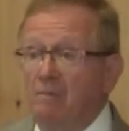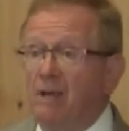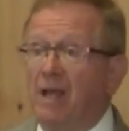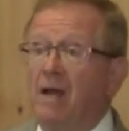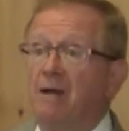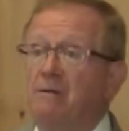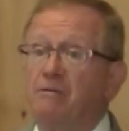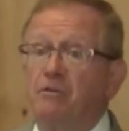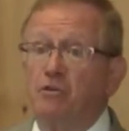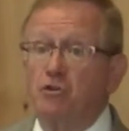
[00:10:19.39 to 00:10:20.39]

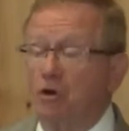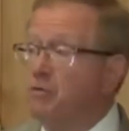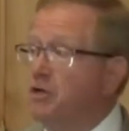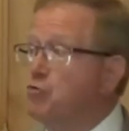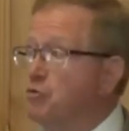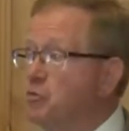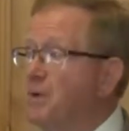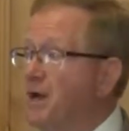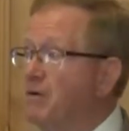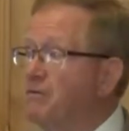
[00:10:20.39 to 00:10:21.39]
begin to show
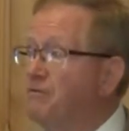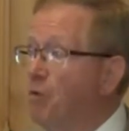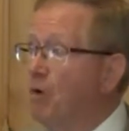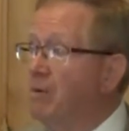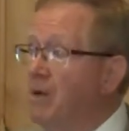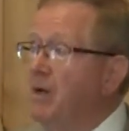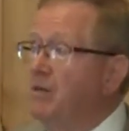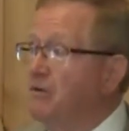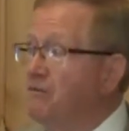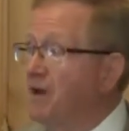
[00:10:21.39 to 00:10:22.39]
disrespect for
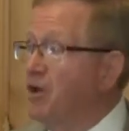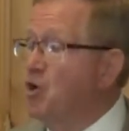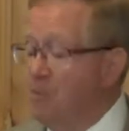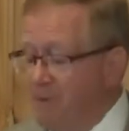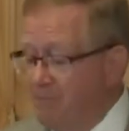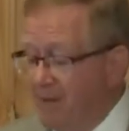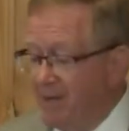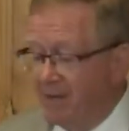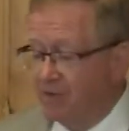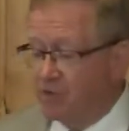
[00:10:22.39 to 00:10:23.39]
their fellow human
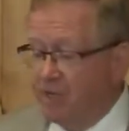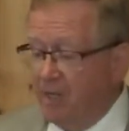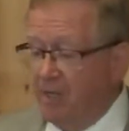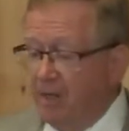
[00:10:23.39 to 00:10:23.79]
beings,